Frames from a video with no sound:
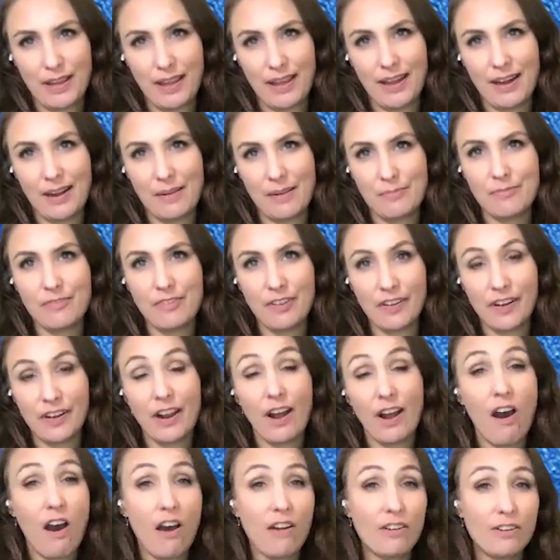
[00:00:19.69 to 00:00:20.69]
and I'm very
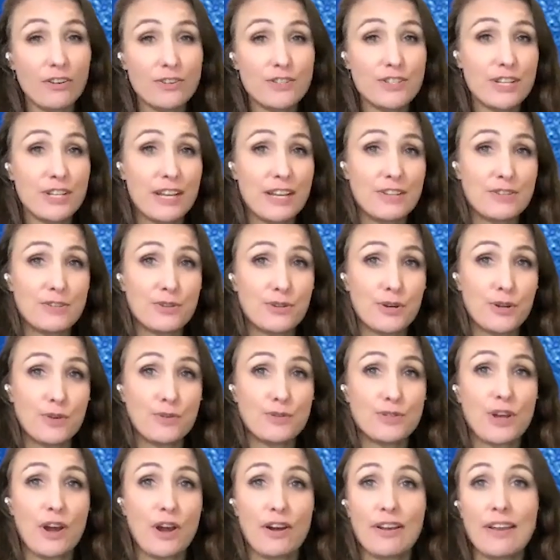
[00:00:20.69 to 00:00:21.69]
honored to
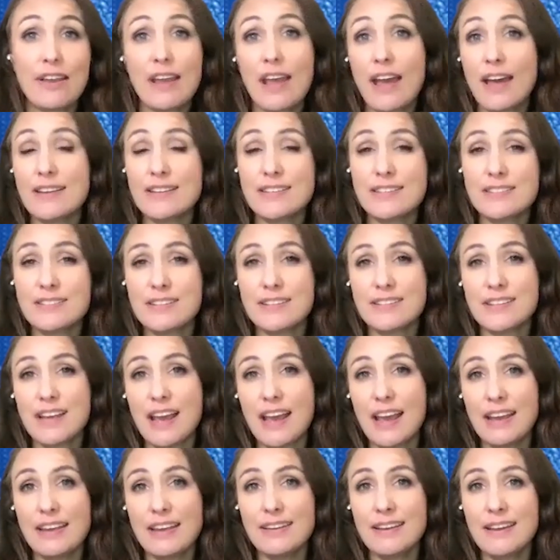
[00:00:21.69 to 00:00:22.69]
introduce our guest
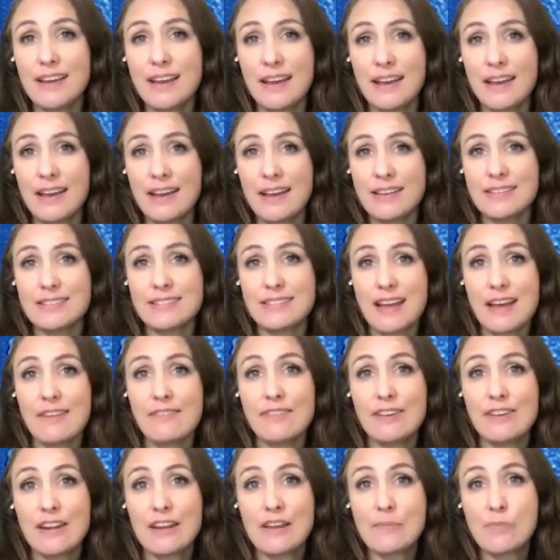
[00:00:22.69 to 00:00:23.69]
today,
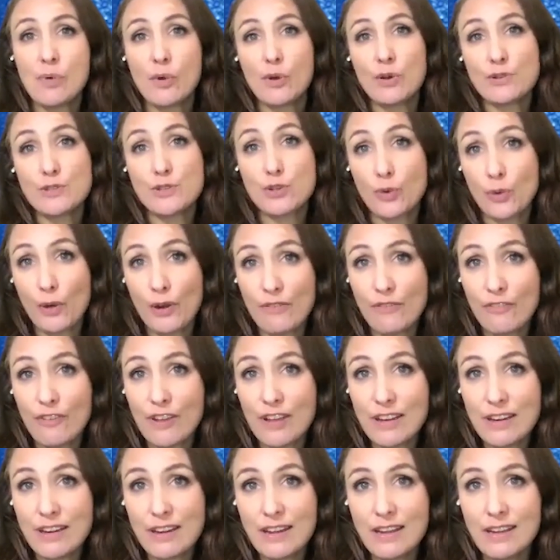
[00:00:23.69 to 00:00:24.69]
Stephanie Boyles
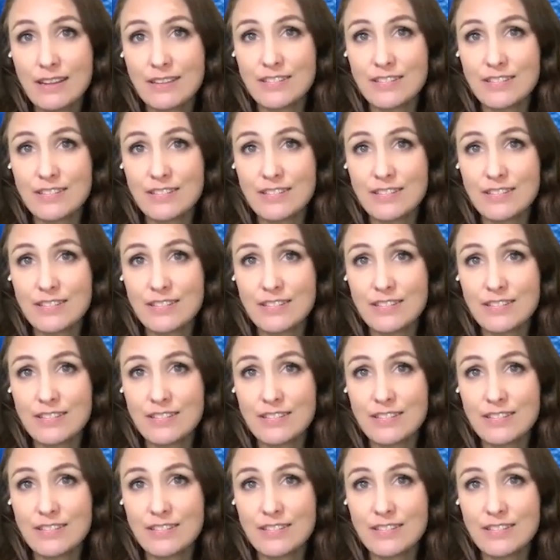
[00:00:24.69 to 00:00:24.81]
Griffin.